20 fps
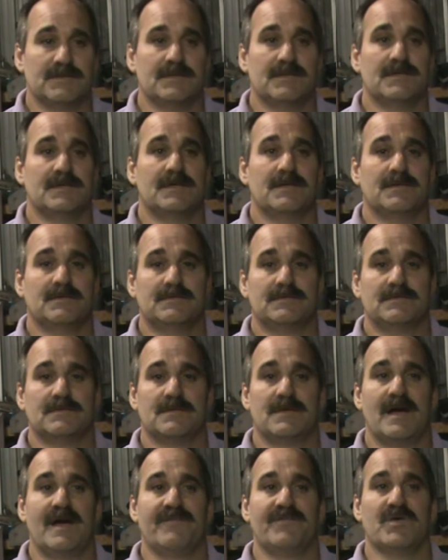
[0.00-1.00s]
You know,
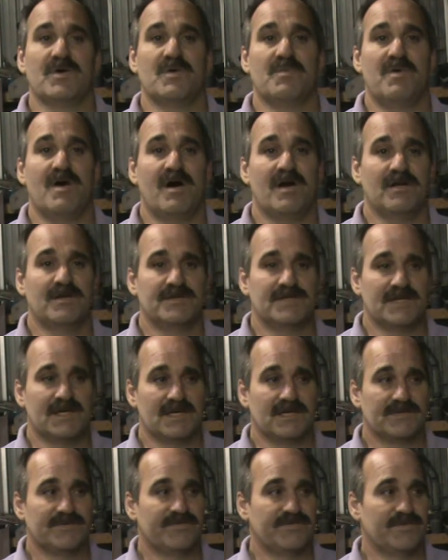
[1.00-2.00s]
I have to
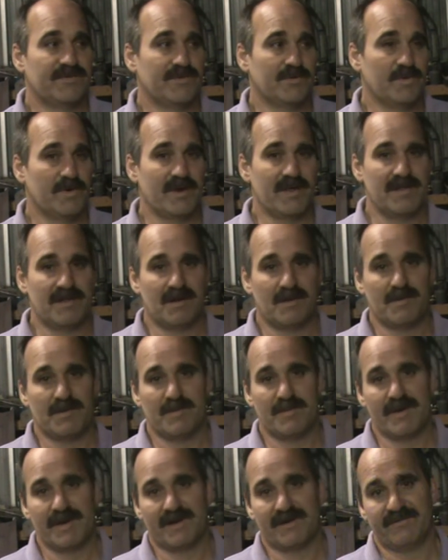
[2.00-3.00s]
apologize for the way that I've
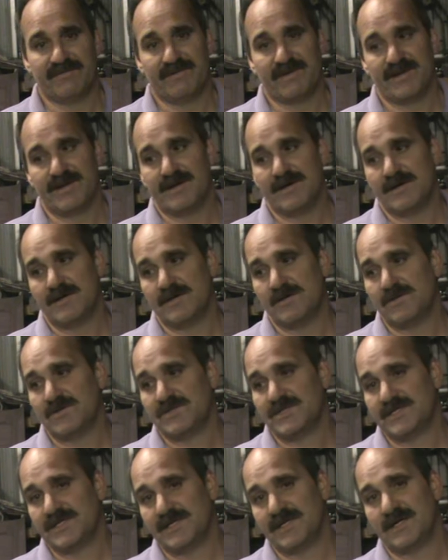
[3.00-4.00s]
been making
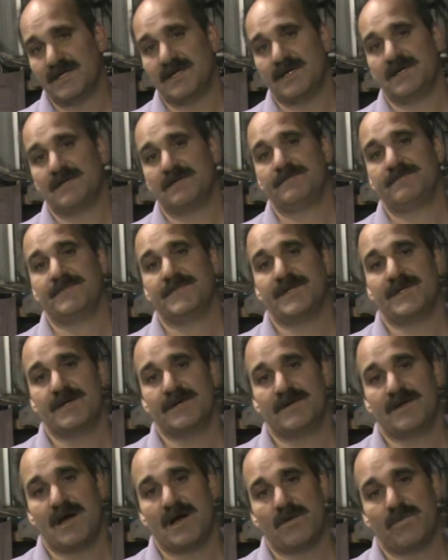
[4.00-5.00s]
videos and, you
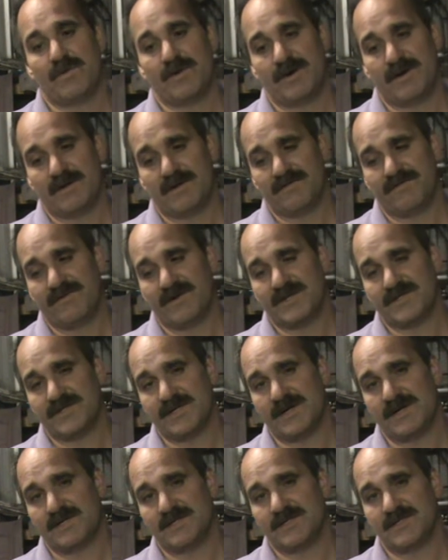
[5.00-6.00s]
know, not wearing the fresh
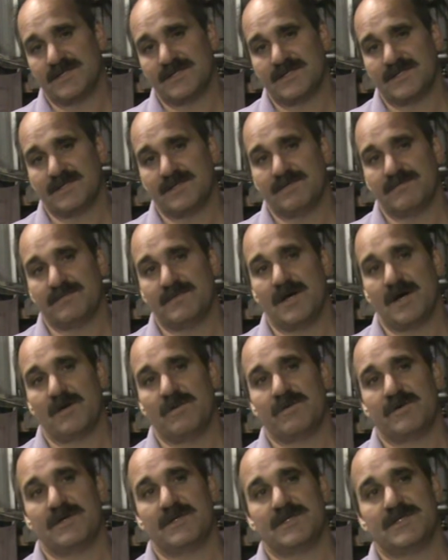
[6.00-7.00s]
air system, not
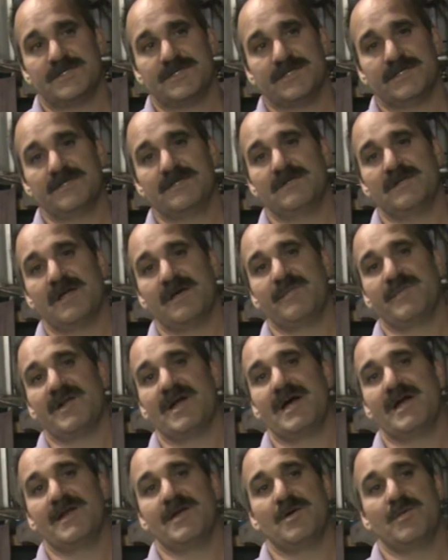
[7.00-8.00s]
wearing the suit. I mean,
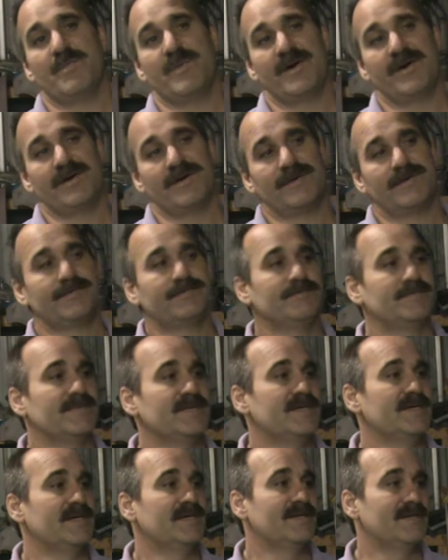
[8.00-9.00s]
I know better.
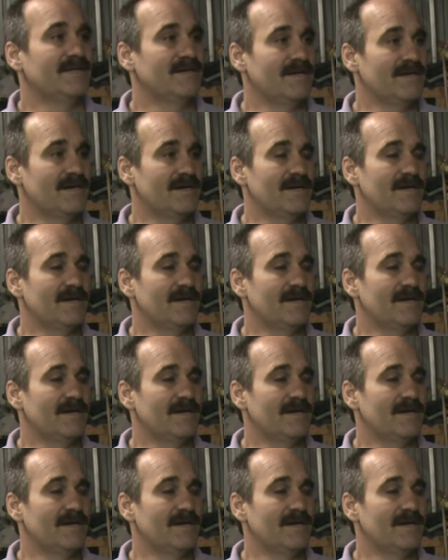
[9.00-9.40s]
And